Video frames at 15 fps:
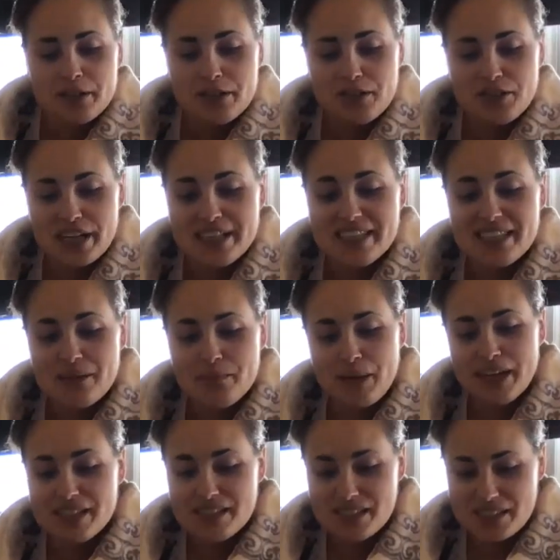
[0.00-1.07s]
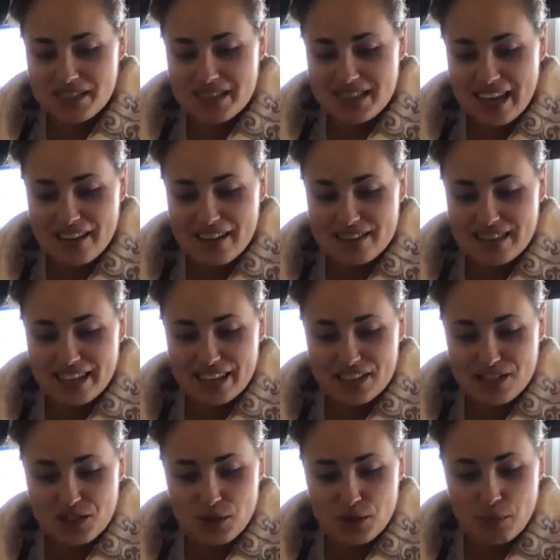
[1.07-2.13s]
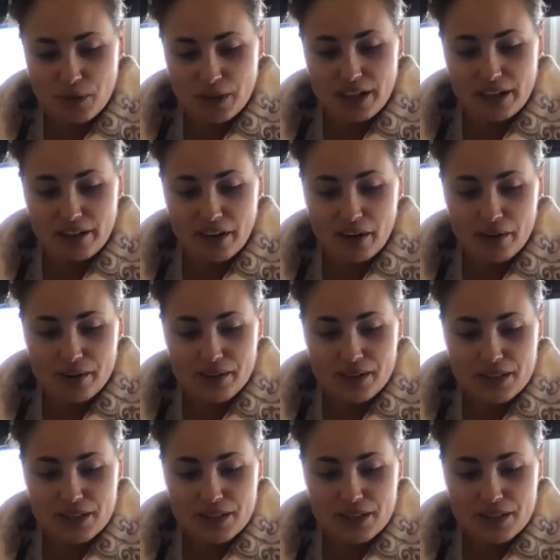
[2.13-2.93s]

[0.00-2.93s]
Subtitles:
Jason makes her sound like a superhero.